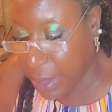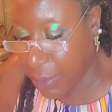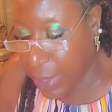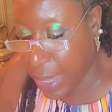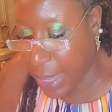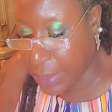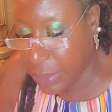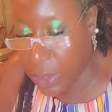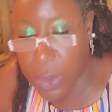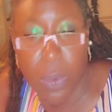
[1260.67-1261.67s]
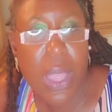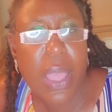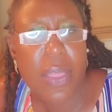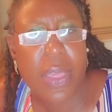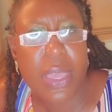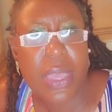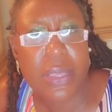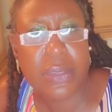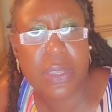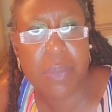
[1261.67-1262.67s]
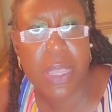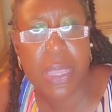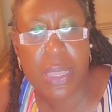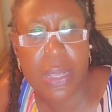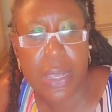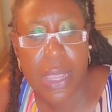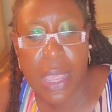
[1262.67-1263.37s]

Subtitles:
Okay, so the histamine